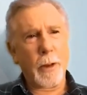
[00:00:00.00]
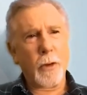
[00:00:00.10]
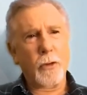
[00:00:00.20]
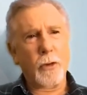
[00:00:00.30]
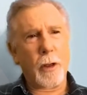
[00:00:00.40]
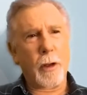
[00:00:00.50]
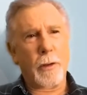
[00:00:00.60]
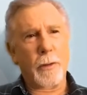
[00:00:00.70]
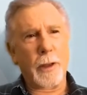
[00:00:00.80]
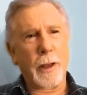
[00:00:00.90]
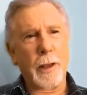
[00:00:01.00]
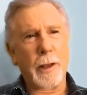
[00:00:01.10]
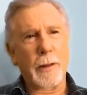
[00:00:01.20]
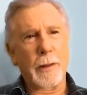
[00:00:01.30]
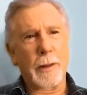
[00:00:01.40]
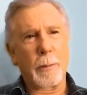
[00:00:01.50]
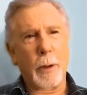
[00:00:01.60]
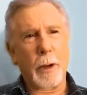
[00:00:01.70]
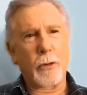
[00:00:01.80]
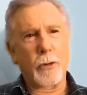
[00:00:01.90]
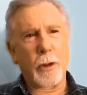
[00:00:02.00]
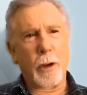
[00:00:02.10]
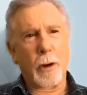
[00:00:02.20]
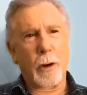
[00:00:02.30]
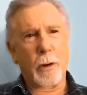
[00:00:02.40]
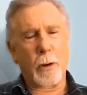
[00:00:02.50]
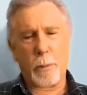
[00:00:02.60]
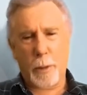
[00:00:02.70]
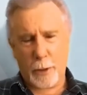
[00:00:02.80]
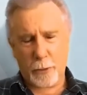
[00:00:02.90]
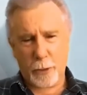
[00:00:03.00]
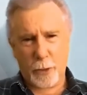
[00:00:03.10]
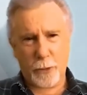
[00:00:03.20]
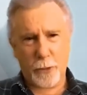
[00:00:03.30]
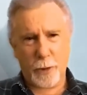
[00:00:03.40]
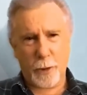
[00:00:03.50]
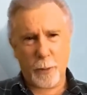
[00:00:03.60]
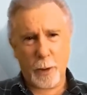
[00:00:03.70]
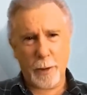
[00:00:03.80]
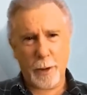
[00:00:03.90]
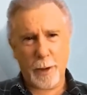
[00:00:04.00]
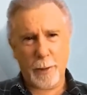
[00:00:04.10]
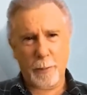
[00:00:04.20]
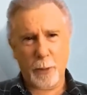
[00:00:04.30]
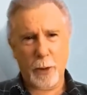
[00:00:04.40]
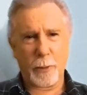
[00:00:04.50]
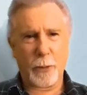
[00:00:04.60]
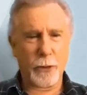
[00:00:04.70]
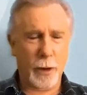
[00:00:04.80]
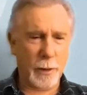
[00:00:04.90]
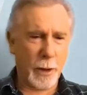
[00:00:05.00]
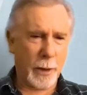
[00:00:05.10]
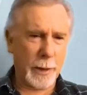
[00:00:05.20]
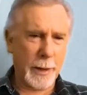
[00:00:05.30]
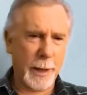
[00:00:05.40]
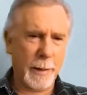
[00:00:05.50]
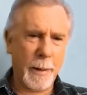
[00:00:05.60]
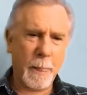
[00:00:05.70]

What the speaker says: sitting on the beach there in a little place I was renting, looking at the sun going down,